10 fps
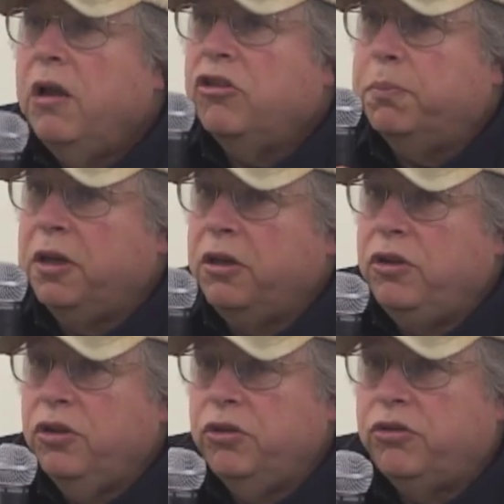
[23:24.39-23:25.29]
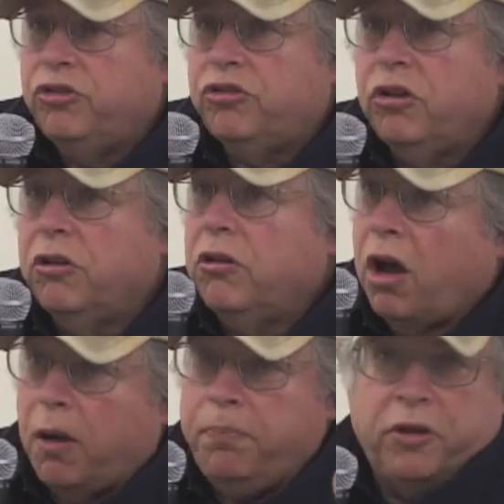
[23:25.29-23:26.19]
There's been a huge,
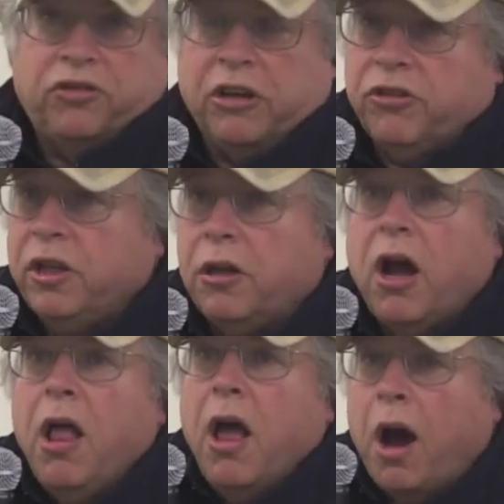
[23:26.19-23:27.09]
uh, essentially a,